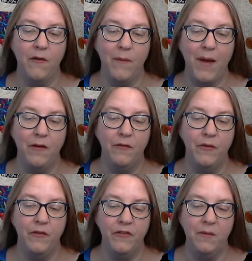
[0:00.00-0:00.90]
of about
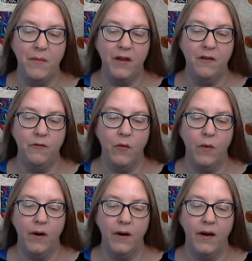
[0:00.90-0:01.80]
50 men of
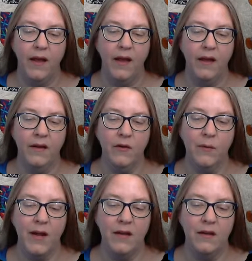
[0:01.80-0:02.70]
war and a
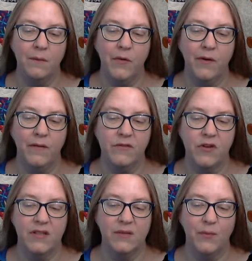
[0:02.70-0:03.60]
great number of
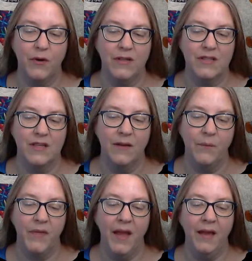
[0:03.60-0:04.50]
transports.
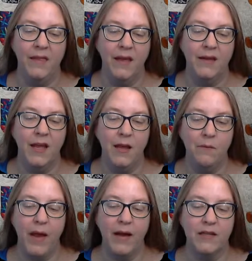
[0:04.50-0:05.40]
I then came
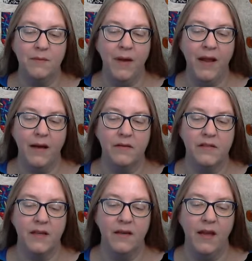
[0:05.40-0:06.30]
back to my house
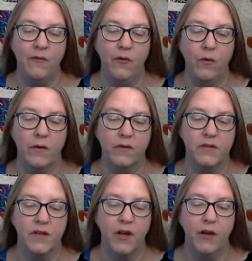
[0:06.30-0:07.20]
and gave
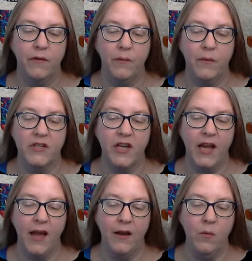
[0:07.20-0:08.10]
orders, for which I
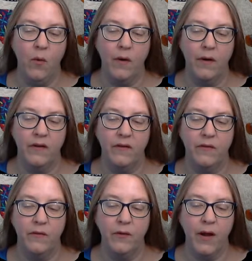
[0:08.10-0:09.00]
had a warrant,
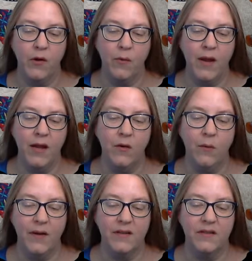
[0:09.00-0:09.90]
for a great
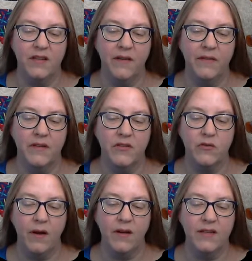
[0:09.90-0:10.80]
quantity of the
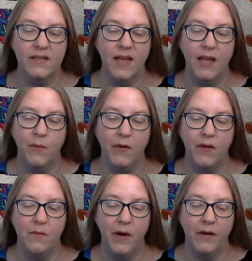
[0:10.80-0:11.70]
strongest cable
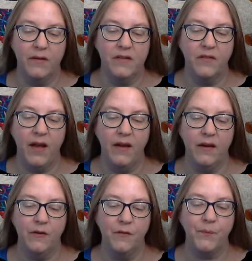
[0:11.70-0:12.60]
and bars of iron.